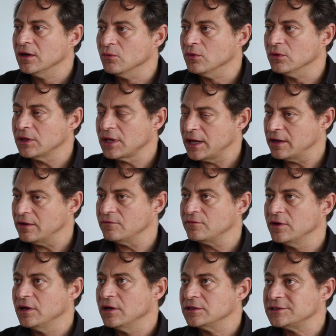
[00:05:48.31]
will
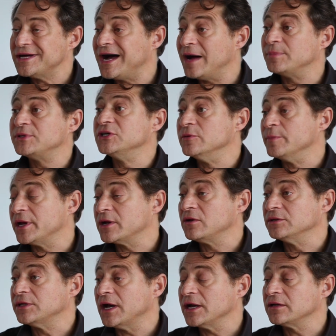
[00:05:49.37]
have top-tier
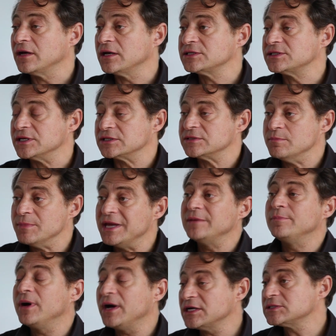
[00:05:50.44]
medical diagnostics
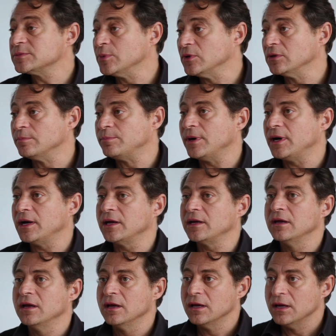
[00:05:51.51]
made possible
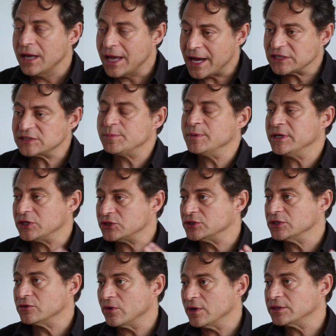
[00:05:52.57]
by
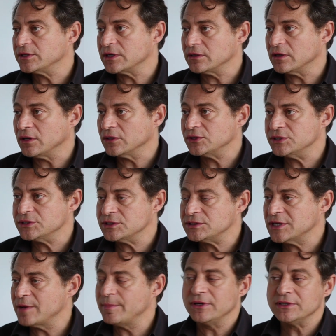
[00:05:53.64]
exponentially growing technologies.
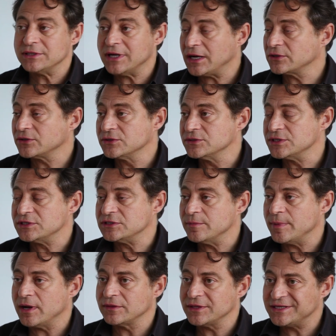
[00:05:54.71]
It's not about doctors, it's
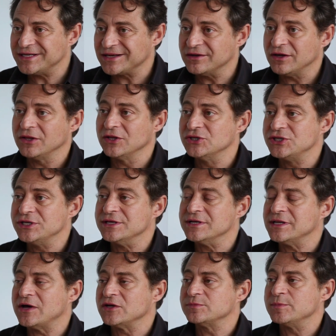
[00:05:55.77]
about the technology that
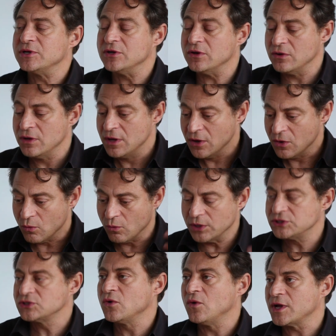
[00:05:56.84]
allows me to know
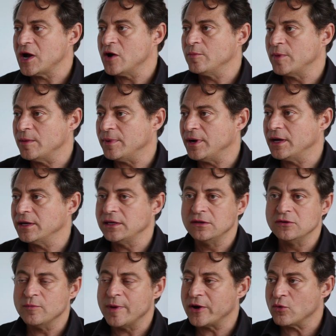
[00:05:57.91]
what's going on in my
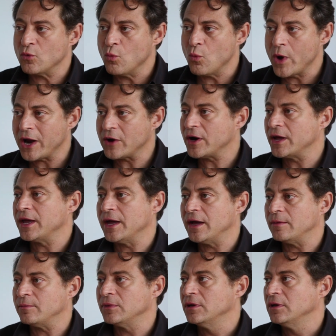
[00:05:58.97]
body no matter where I
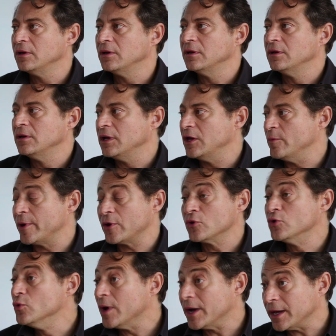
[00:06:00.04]
am and no matter
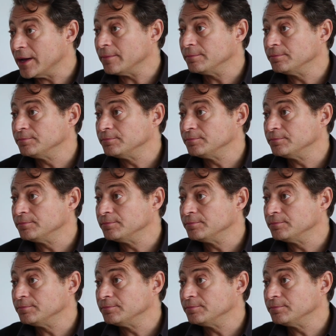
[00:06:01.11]
who I am.